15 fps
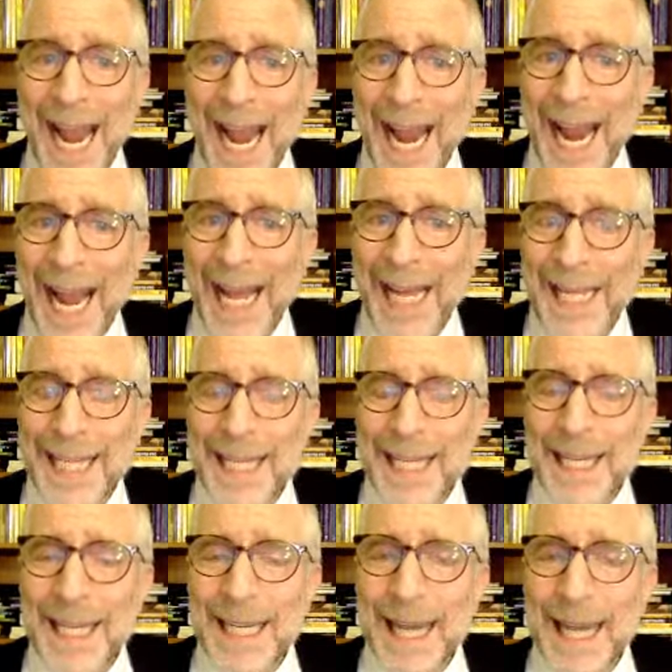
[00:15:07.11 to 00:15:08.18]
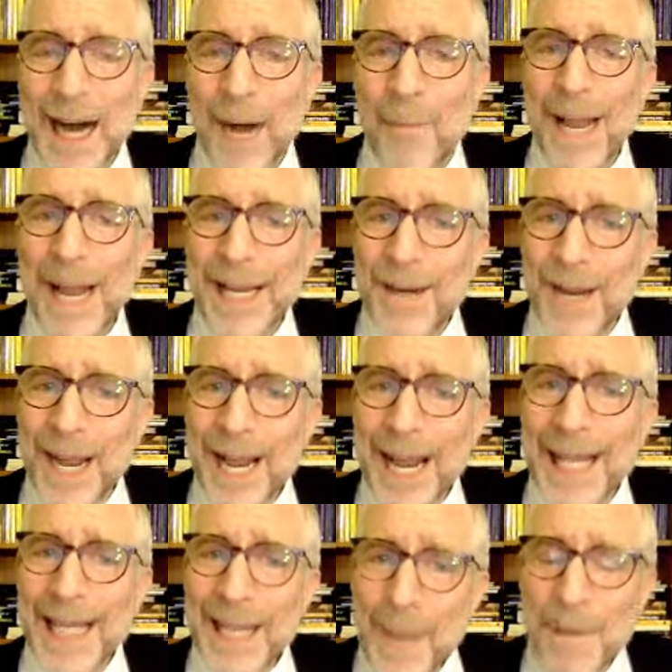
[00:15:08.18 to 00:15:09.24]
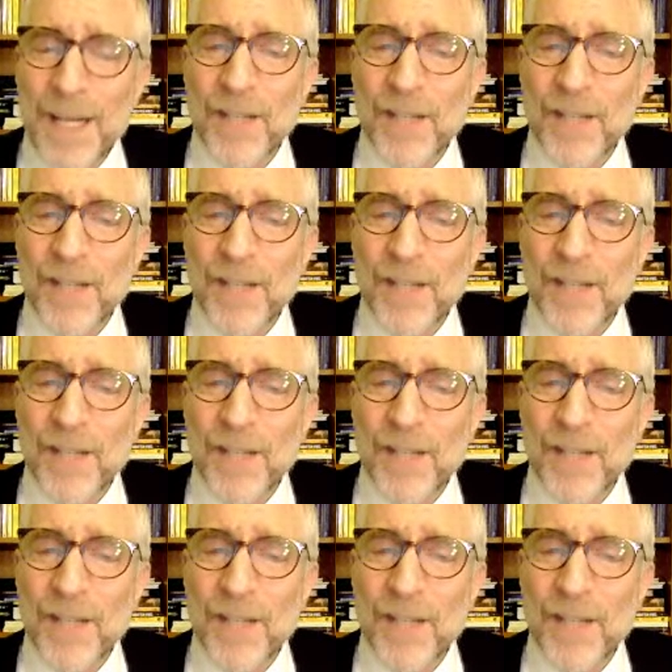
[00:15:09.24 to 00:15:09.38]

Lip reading: And let